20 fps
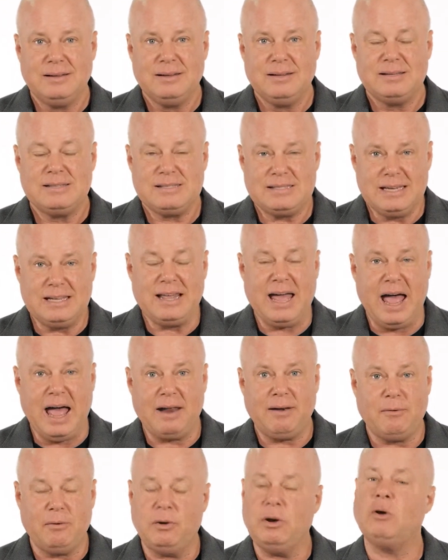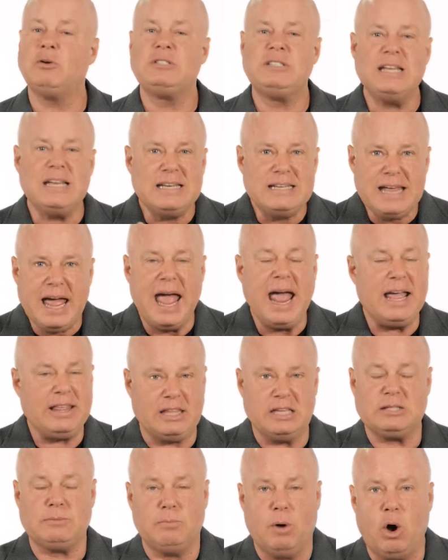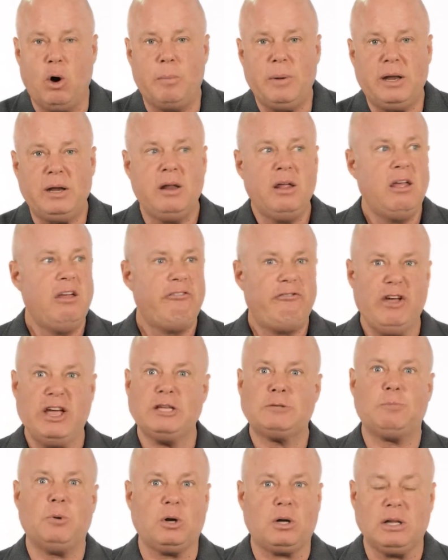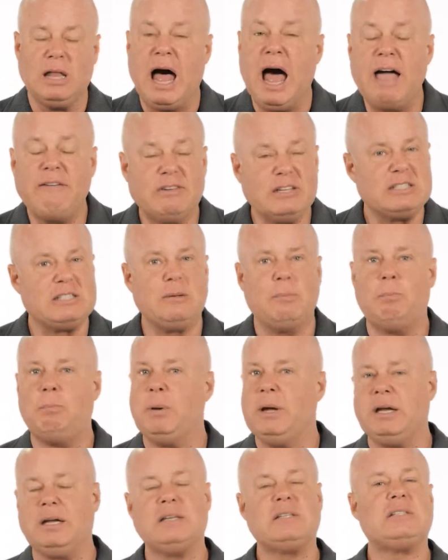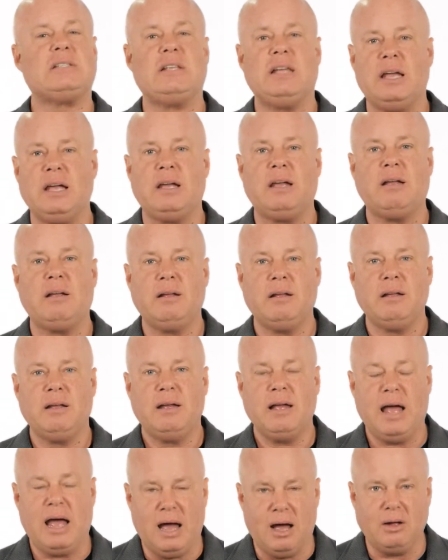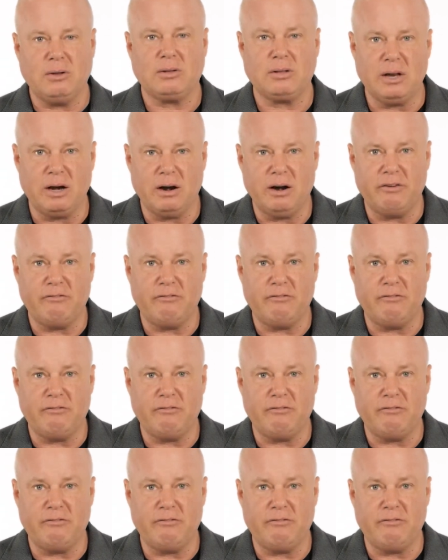See that? Today, this moment, Facebook Live is the biggest thing out there.